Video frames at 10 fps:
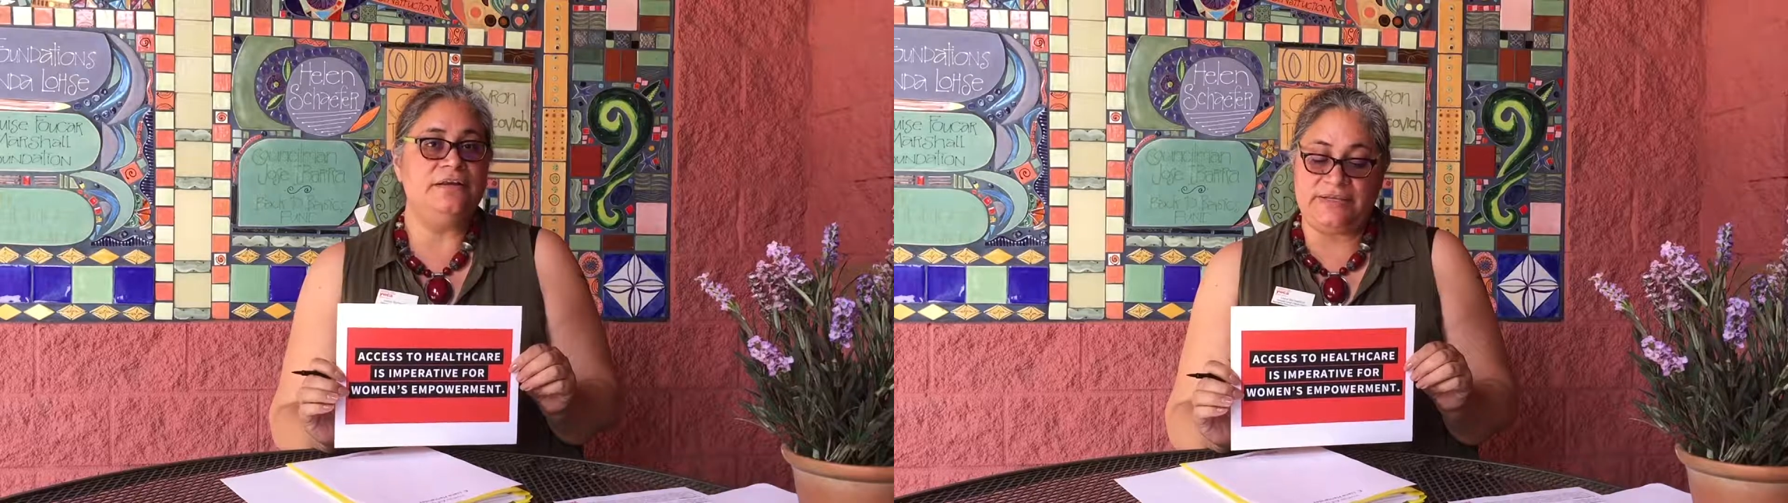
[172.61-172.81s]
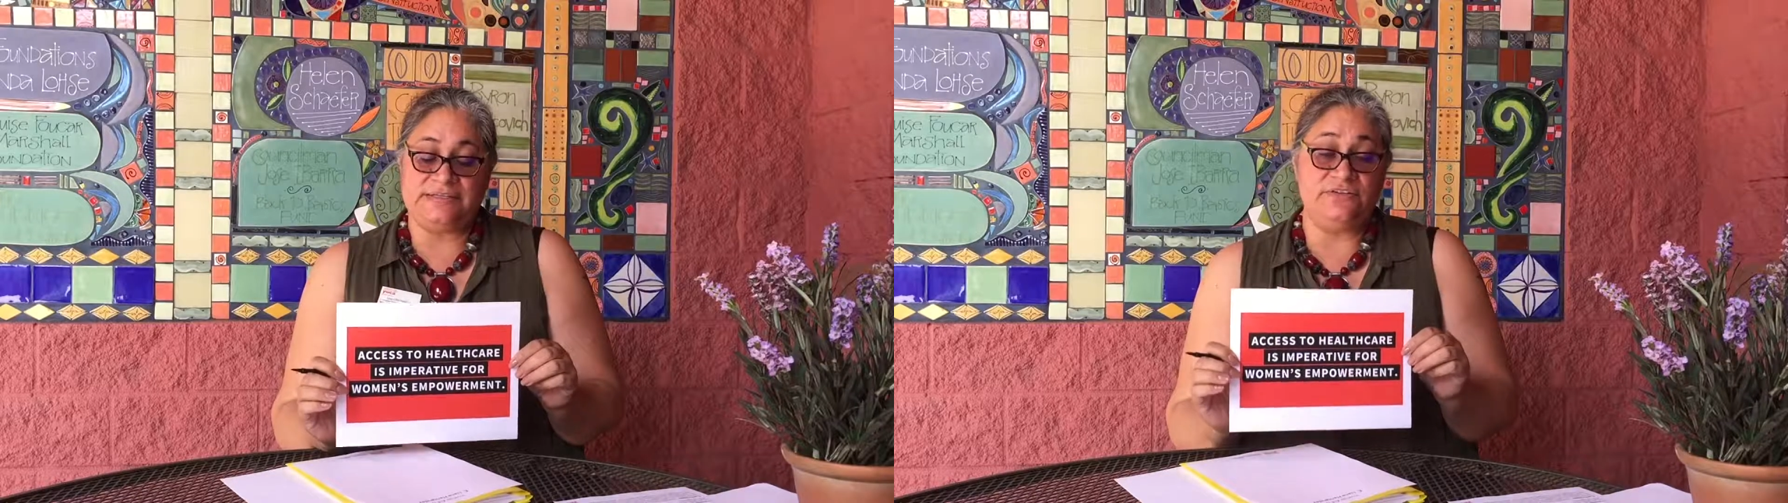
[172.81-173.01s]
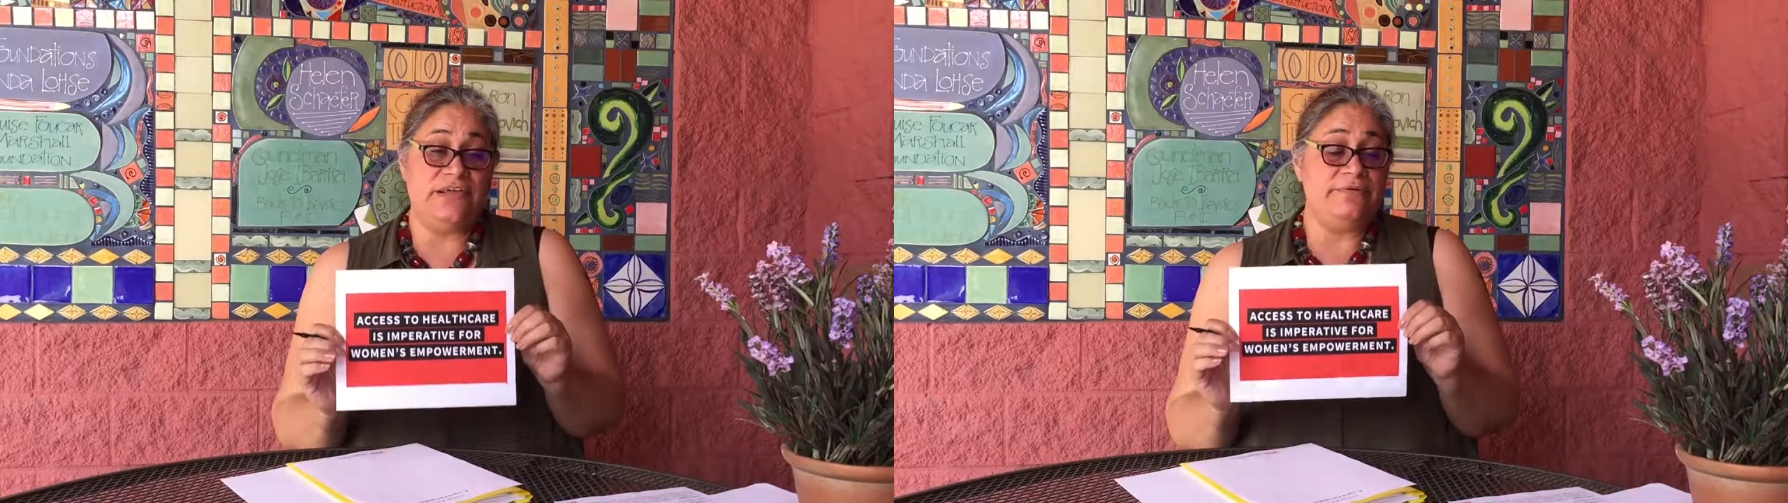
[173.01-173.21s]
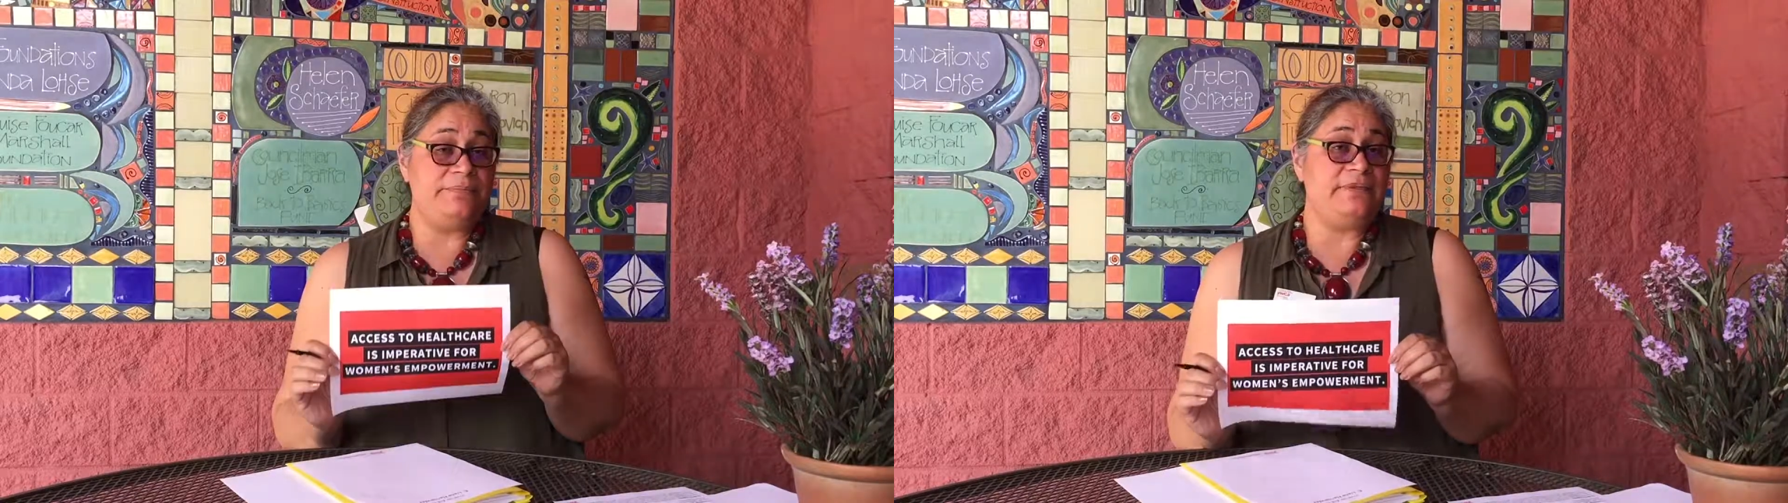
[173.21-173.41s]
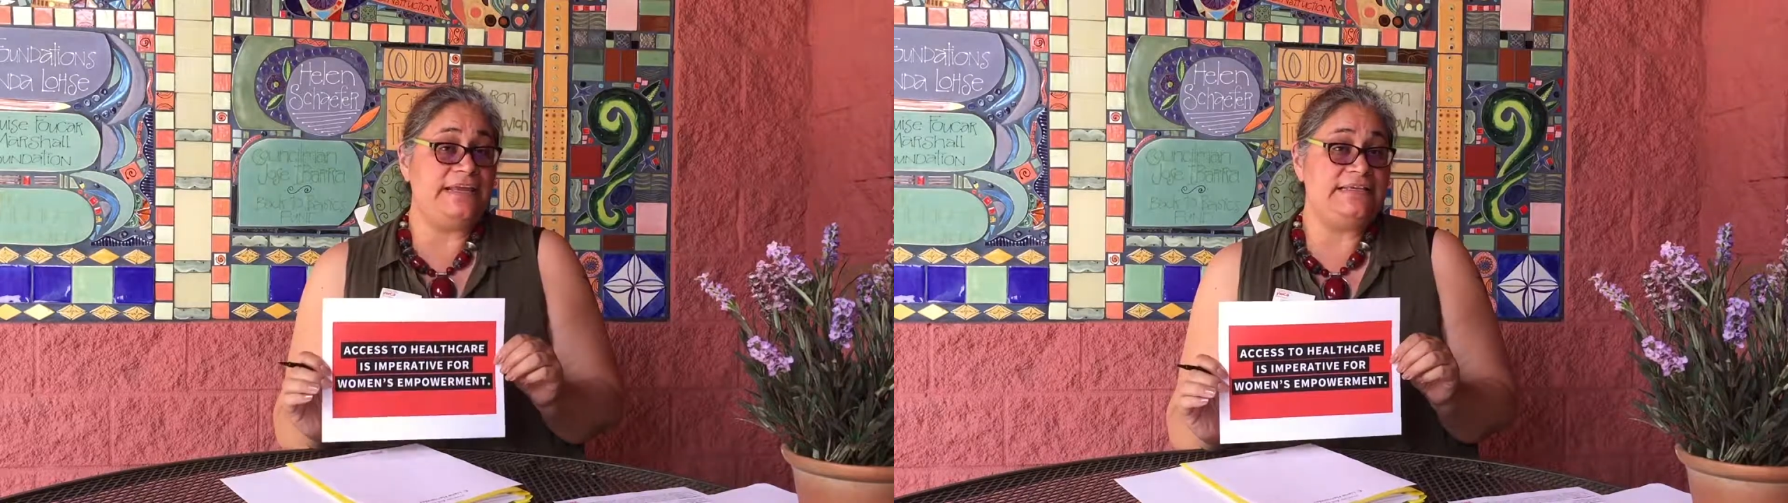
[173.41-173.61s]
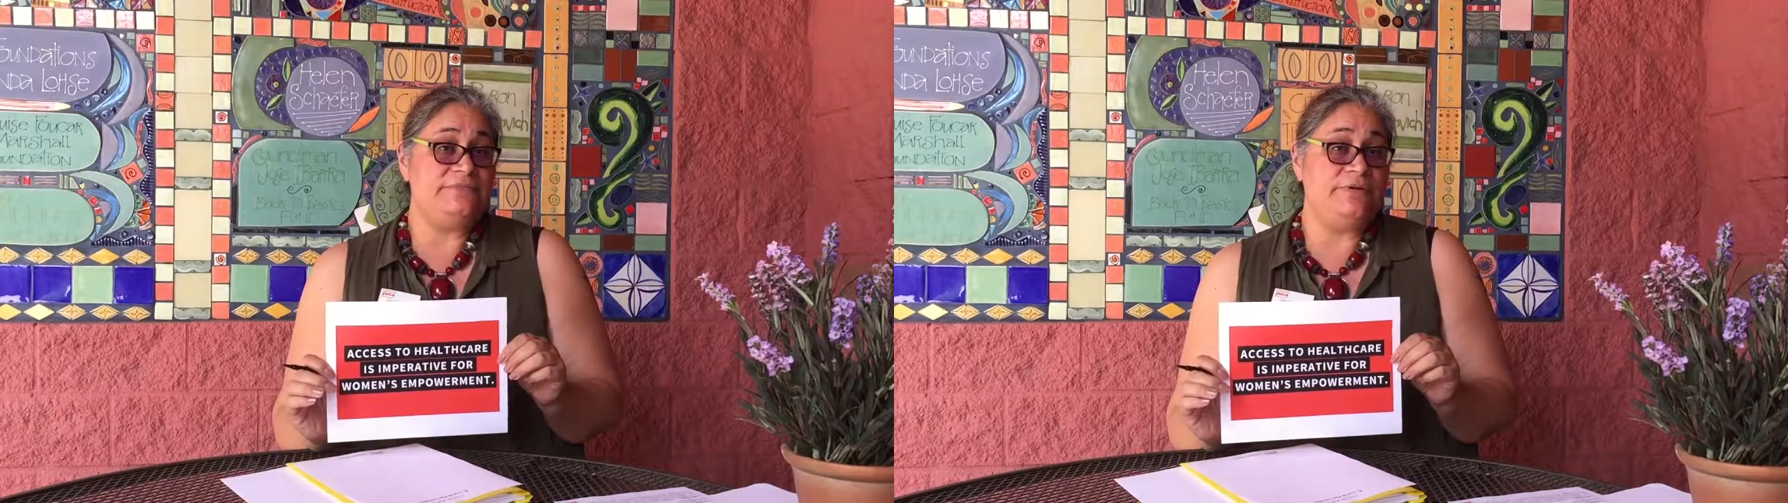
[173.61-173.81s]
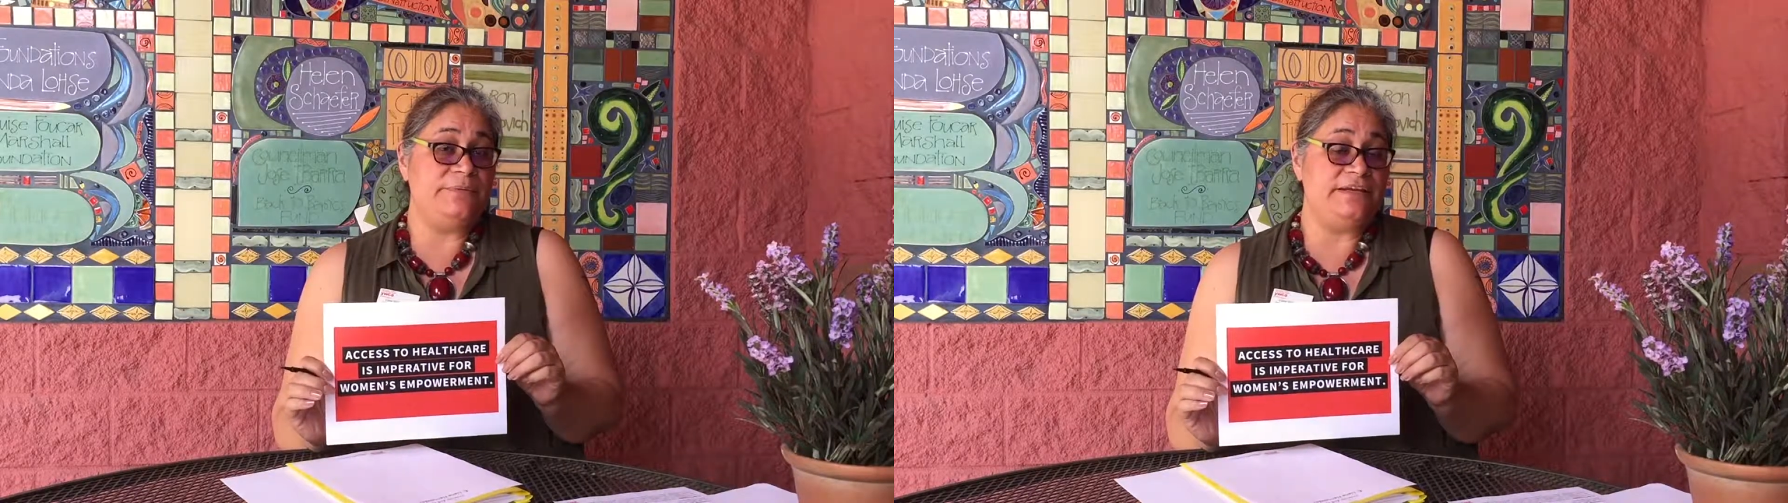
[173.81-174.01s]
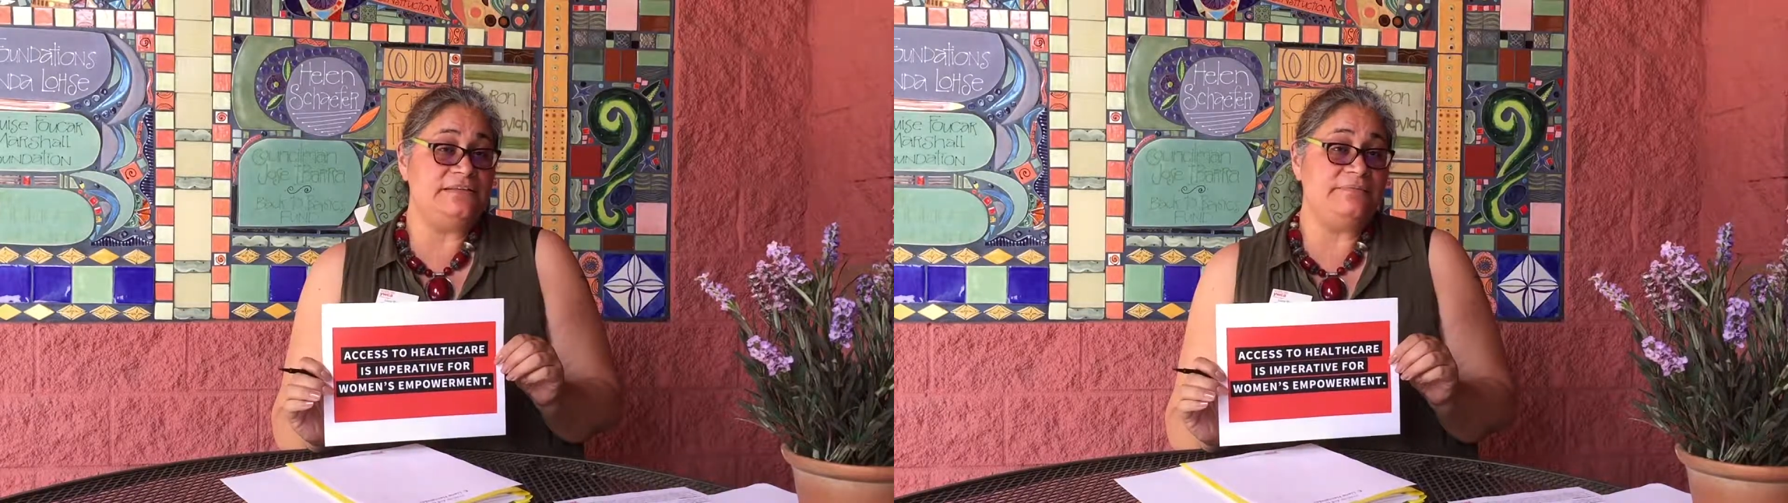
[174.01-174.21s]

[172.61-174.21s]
and so they repealed